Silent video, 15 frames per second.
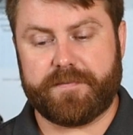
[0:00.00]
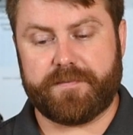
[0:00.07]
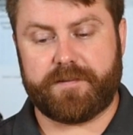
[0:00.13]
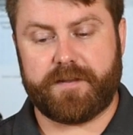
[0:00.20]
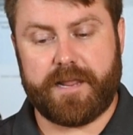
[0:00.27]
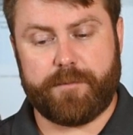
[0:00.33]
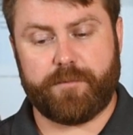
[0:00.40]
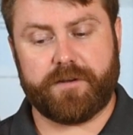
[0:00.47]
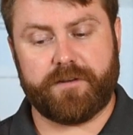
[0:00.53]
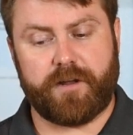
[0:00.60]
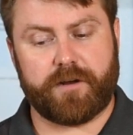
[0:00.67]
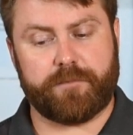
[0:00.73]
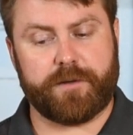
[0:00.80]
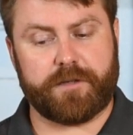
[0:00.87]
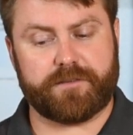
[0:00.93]
Today I'm going to
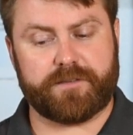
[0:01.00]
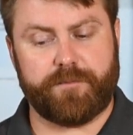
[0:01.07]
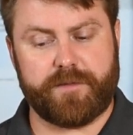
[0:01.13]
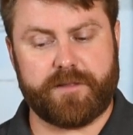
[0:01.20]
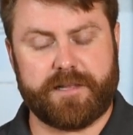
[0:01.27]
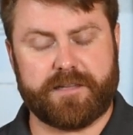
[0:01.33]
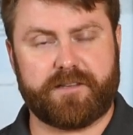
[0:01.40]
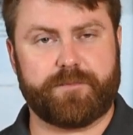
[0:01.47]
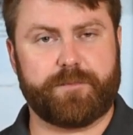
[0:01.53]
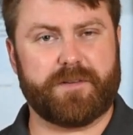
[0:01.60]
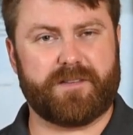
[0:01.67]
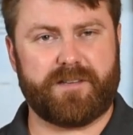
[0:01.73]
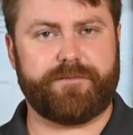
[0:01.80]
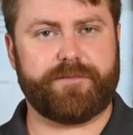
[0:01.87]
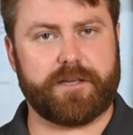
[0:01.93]
talk about something that's
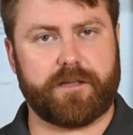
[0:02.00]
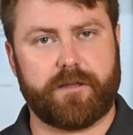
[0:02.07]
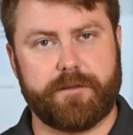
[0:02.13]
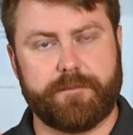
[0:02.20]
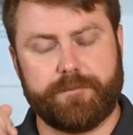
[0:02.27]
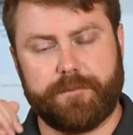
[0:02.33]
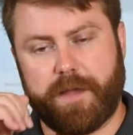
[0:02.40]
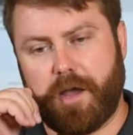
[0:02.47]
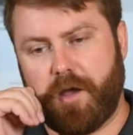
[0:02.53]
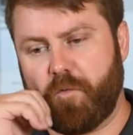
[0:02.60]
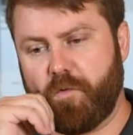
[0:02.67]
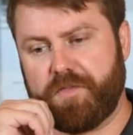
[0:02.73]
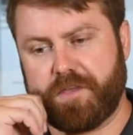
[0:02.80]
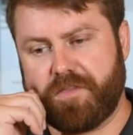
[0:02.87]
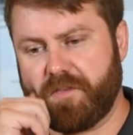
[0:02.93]
specific
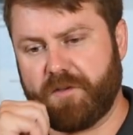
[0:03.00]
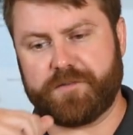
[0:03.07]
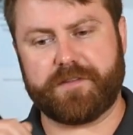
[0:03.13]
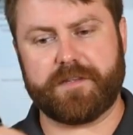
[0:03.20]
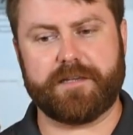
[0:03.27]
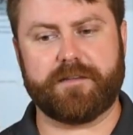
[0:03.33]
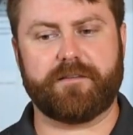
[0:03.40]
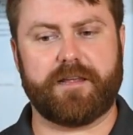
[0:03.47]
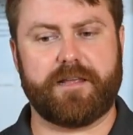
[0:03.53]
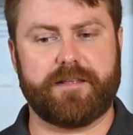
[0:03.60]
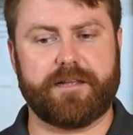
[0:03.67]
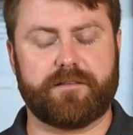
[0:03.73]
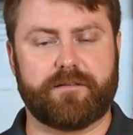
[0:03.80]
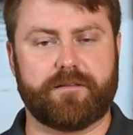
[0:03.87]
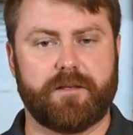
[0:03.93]
within those things, and
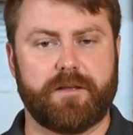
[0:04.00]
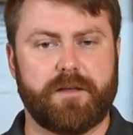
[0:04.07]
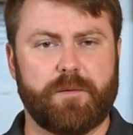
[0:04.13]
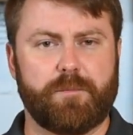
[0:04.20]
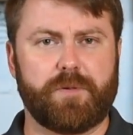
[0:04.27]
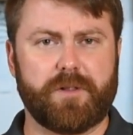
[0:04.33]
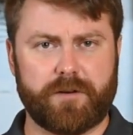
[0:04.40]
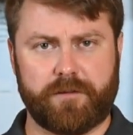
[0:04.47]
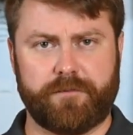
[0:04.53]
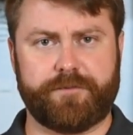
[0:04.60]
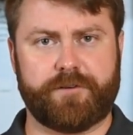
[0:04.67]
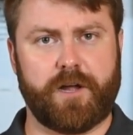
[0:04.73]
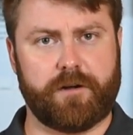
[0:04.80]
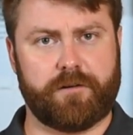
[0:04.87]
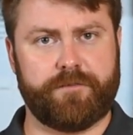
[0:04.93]
that's political
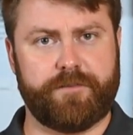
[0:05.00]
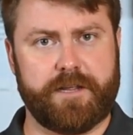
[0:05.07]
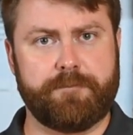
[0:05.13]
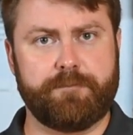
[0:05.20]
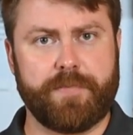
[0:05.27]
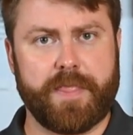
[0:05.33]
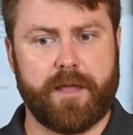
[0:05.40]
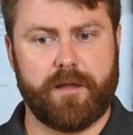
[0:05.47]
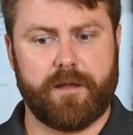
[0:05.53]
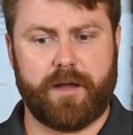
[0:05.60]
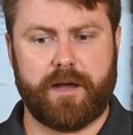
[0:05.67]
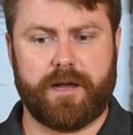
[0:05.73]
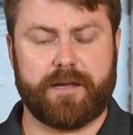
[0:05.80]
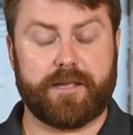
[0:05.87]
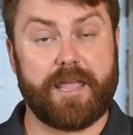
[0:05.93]
photography,
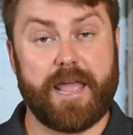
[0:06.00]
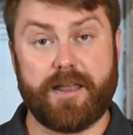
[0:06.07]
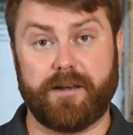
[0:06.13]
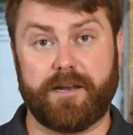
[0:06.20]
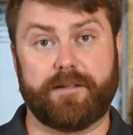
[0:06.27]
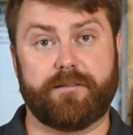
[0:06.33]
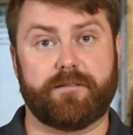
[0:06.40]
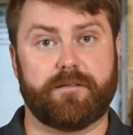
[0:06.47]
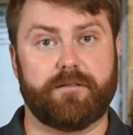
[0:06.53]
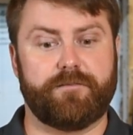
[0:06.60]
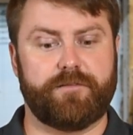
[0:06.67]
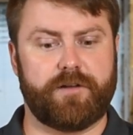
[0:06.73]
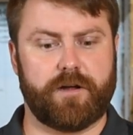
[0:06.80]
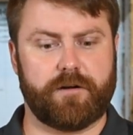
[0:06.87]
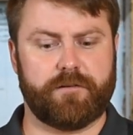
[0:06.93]
candidates
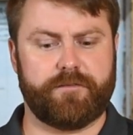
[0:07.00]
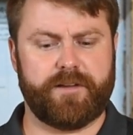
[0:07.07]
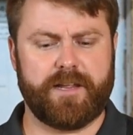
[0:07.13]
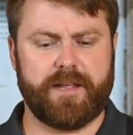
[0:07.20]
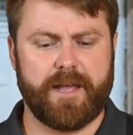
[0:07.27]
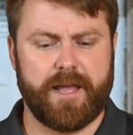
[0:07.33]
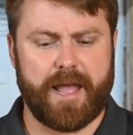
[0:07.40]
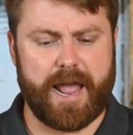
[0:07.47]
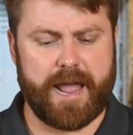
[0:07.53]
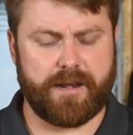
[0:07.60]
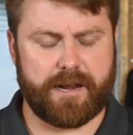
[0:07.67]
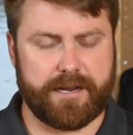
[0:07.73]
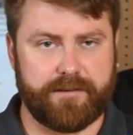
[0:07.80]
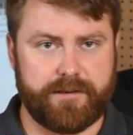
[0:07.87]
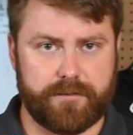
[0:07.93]
photography. And
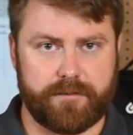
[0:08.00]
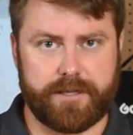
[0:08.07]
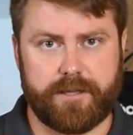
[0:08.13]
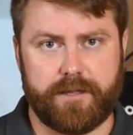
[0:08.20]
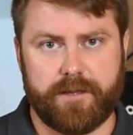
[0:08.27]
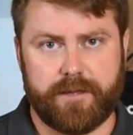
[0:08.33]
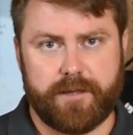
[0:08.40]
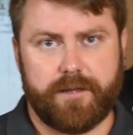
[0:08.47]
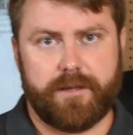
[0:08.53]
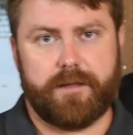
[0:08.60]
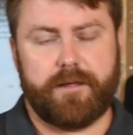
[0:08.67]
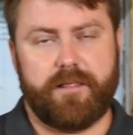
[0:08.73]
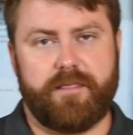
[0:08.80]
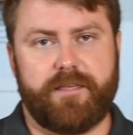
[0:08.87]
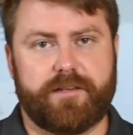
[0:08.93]
ideally,
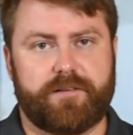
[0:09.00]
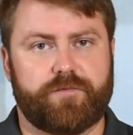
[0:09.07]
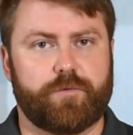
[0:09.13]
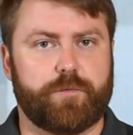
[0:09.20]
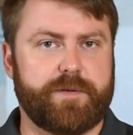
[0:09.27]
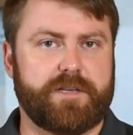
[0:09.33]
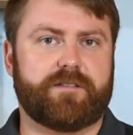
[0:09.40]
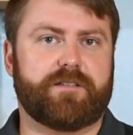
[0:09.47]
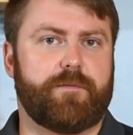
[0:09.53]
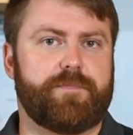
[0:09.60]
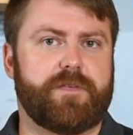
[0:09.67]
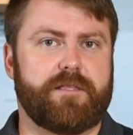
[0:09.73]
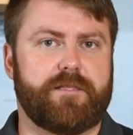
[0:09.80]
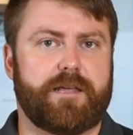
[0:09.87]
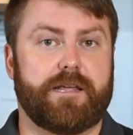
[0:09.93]
this will be
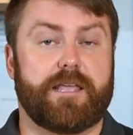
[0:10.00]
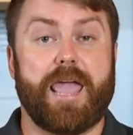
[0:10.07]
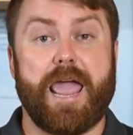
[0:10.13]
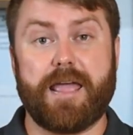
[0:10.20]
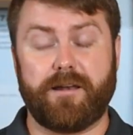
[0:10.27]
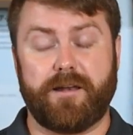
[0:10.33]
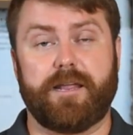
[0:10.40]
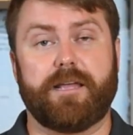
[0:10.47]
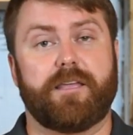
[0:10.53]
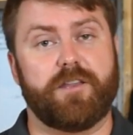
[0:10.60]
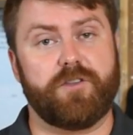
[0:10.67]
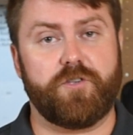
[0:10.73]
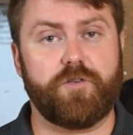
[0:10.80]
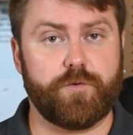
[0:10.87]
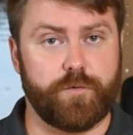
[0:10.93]
something that a candidate
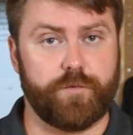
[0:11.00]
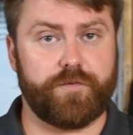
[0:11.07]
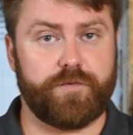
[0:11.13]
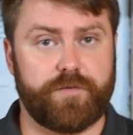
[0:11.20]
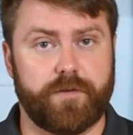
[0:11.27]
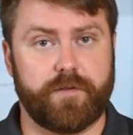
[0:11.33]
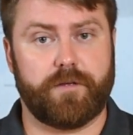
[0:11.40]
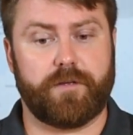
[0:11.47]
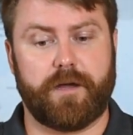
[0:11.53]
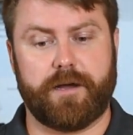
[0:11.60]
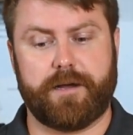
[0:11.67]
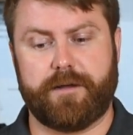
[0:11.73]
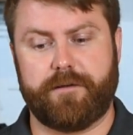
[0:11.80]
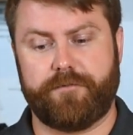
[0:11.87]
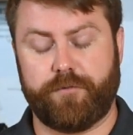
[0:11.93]
can use
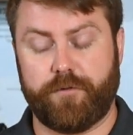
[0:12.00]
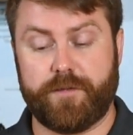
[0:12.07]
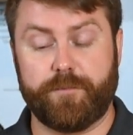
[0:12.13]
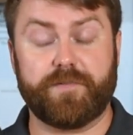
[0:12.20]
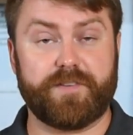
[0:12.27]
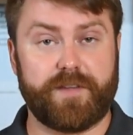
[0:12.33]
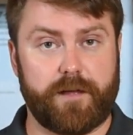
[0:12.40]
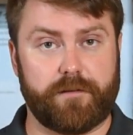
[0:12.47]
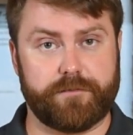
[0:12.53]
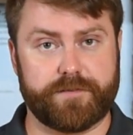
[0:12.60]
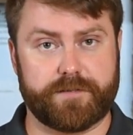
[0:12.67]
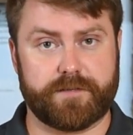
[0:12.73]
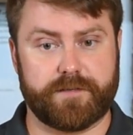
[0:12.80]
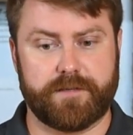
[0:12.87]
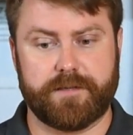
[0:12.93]
for
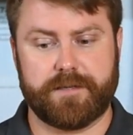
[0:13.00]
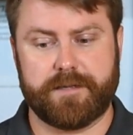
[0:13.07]
themselves.